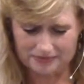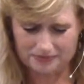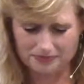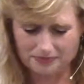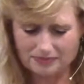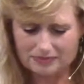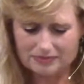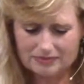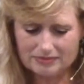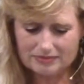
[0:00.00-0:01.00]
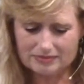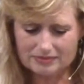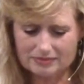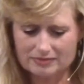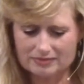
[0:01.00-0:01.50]

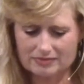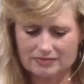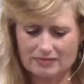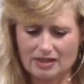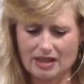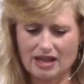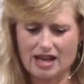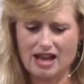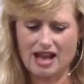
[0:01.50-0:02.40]
(no one is talking)